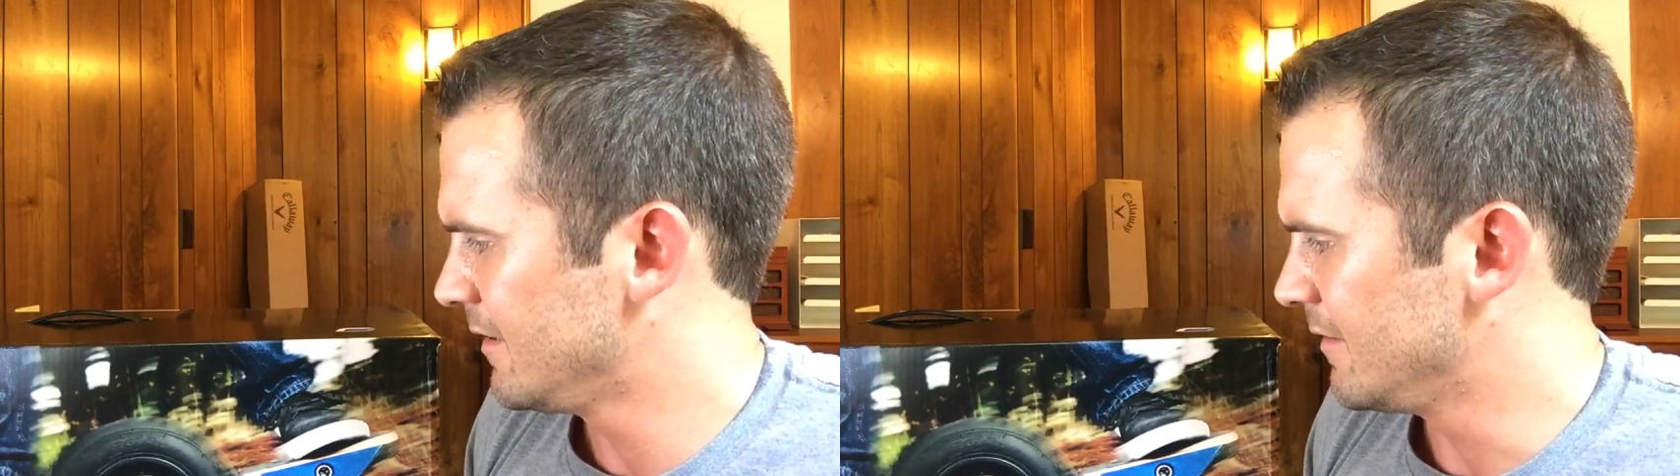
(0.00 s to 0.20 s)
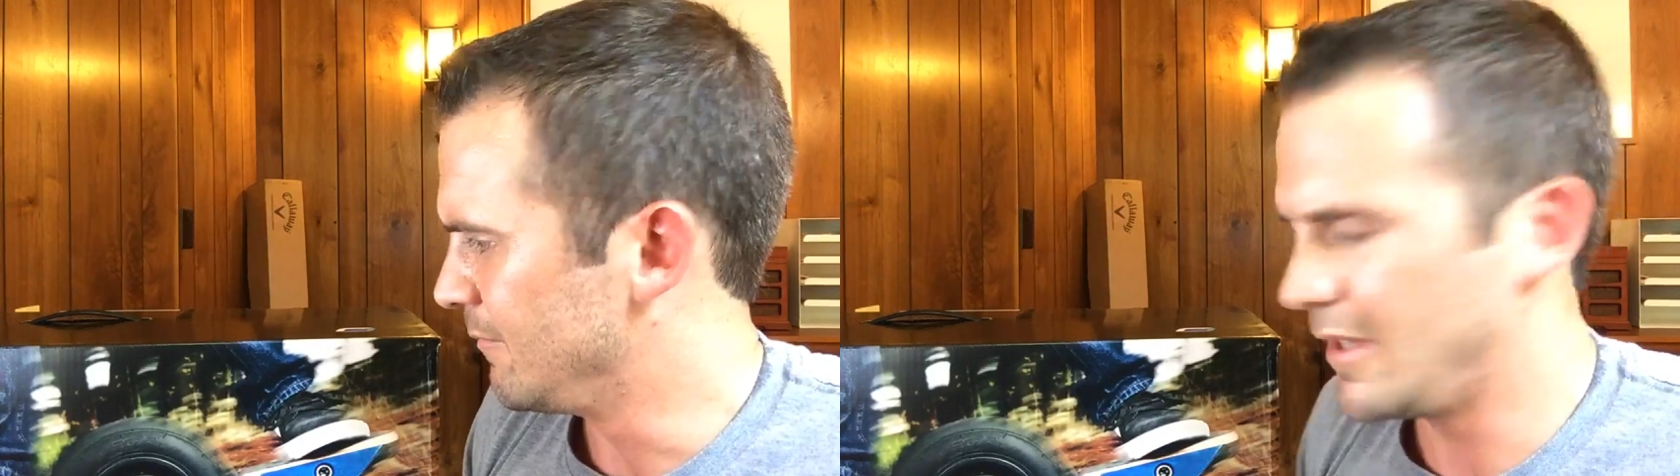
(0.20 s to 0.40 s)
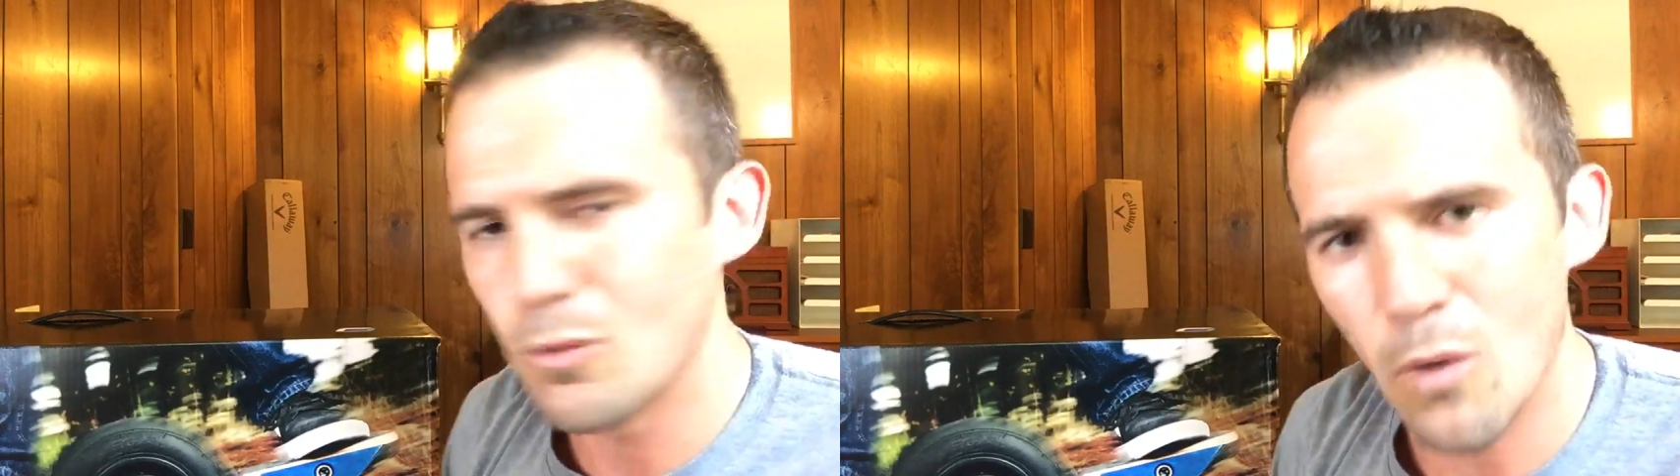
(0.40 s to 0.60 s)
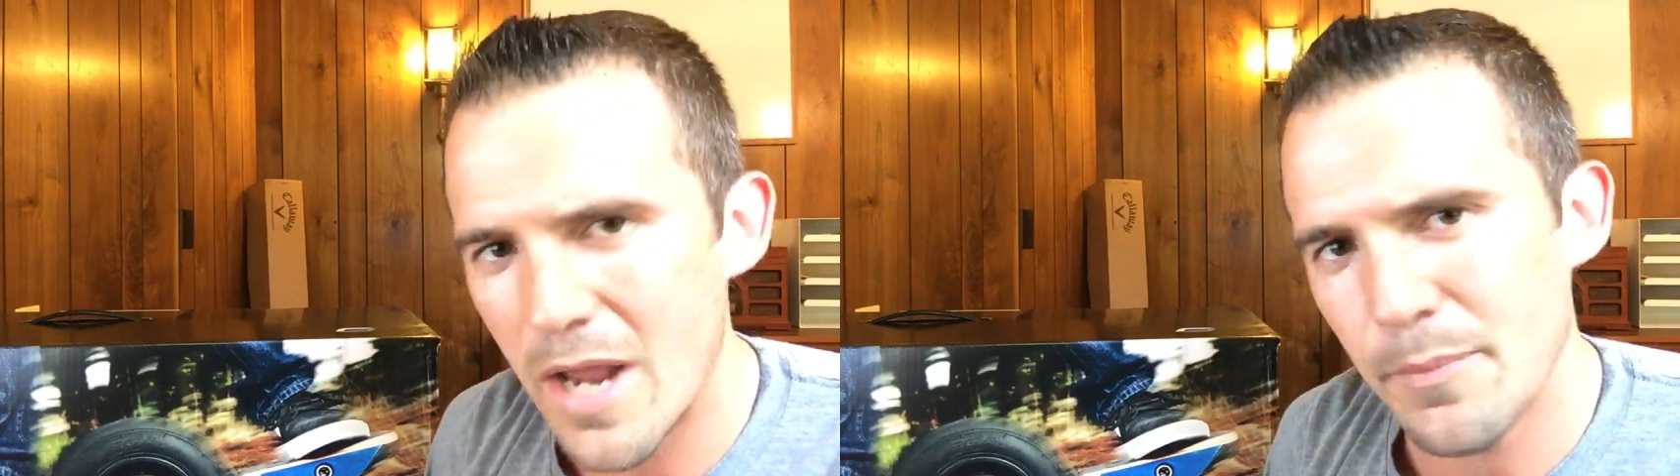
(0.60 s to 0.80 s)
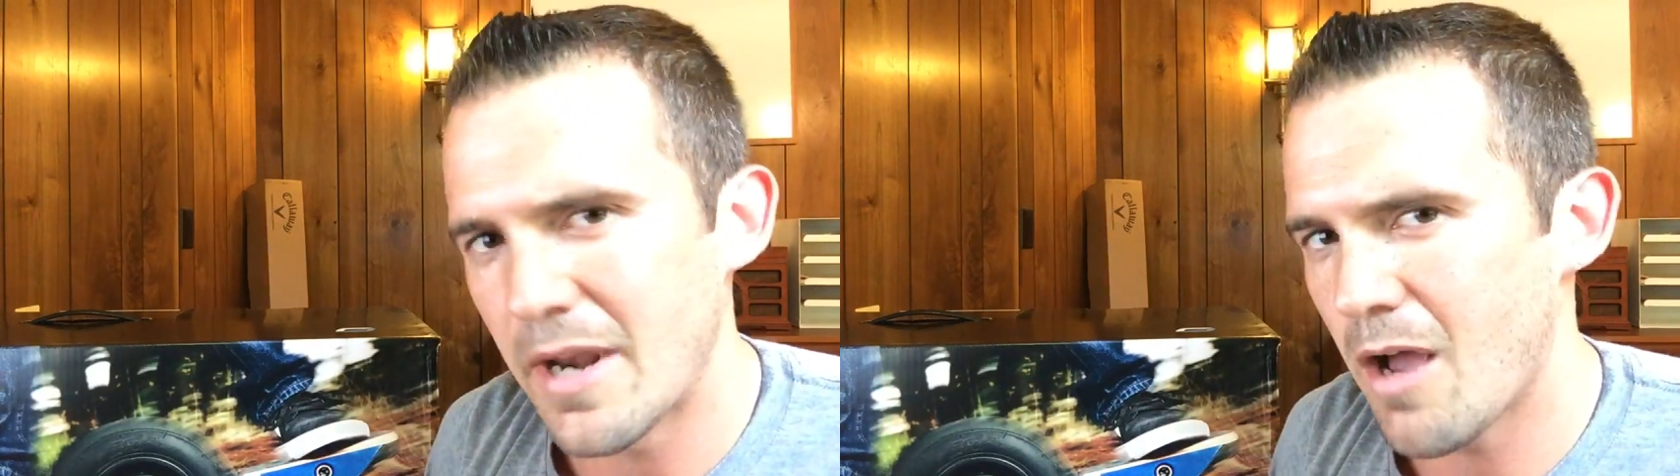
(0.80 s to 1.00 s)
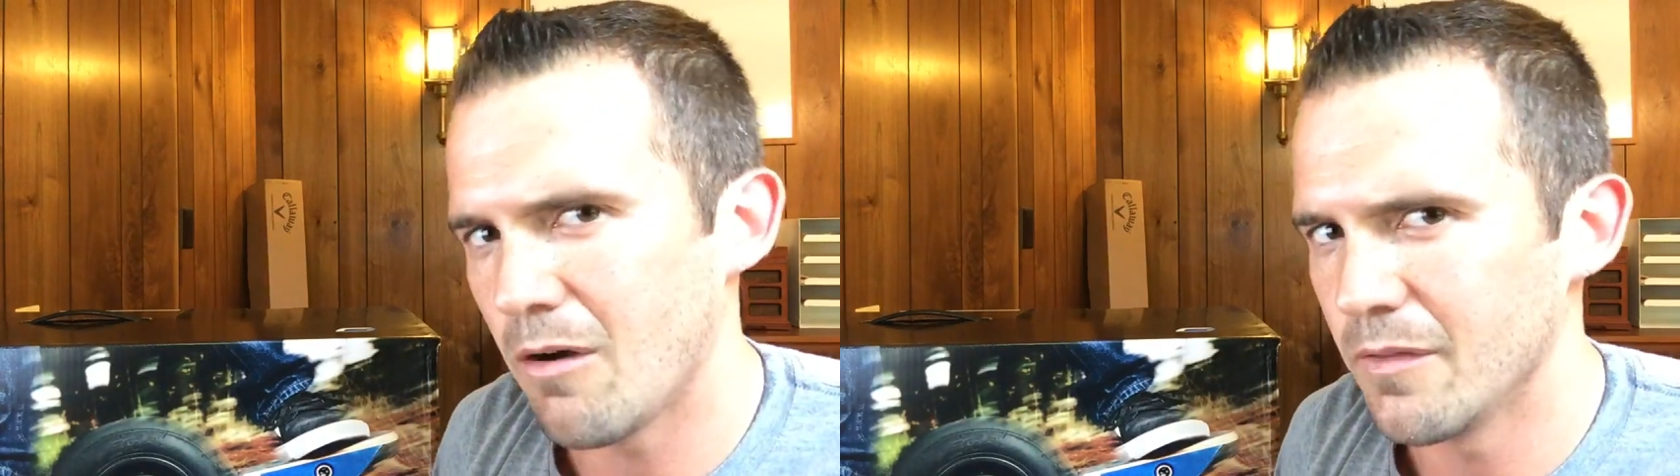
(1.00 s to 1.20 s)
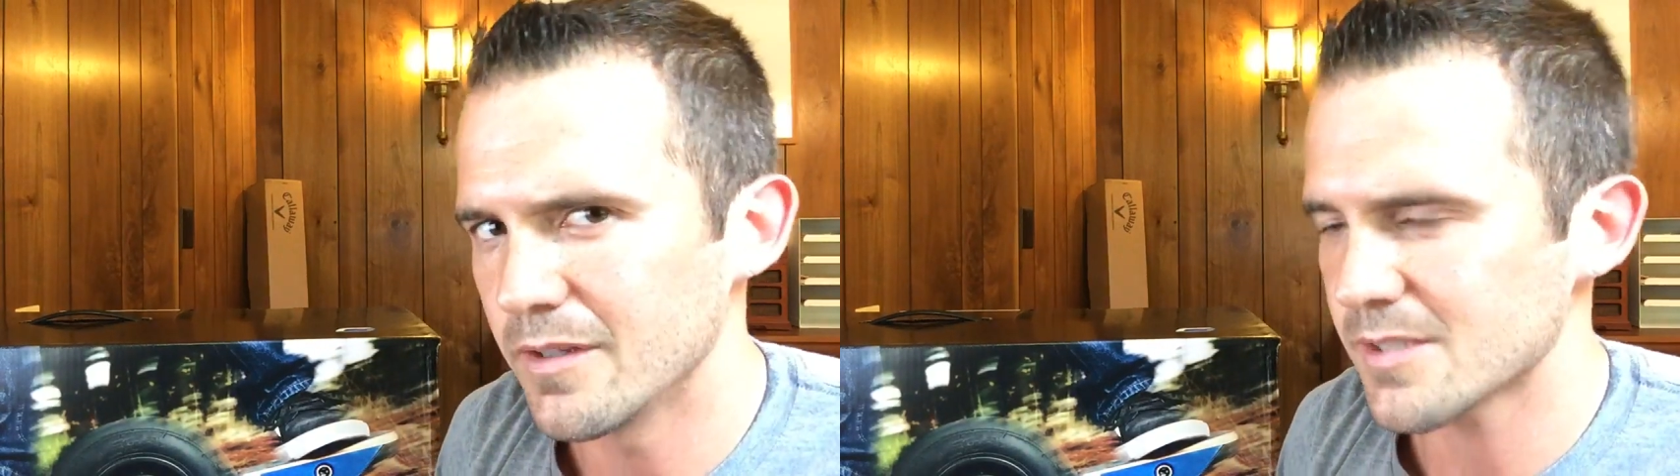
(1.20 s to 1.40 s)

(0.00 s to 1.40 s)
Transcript: me wiping out on this